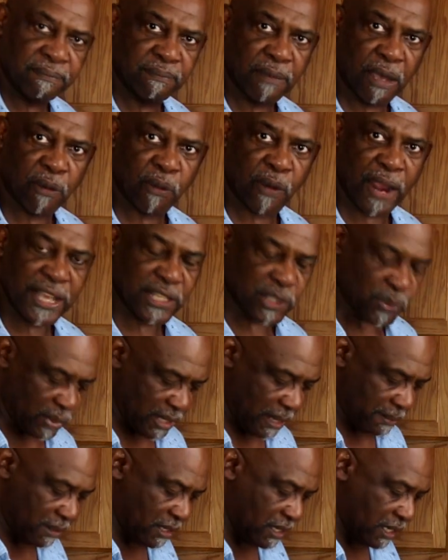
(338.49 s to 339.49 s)
my rice when
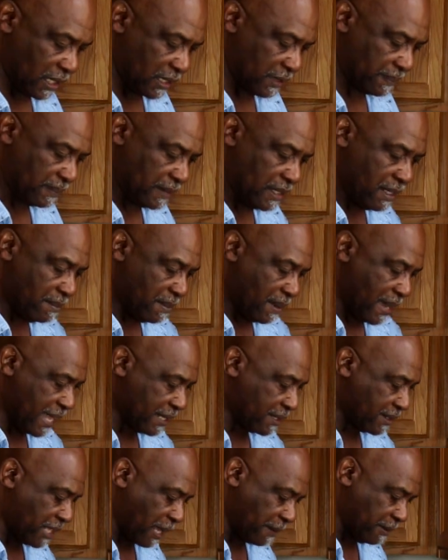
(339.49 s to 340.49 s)
I'm cooking. I
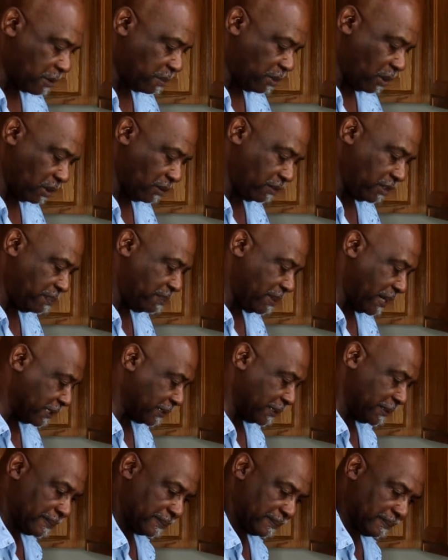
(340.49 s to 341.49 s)
add a tablespoon of the butter,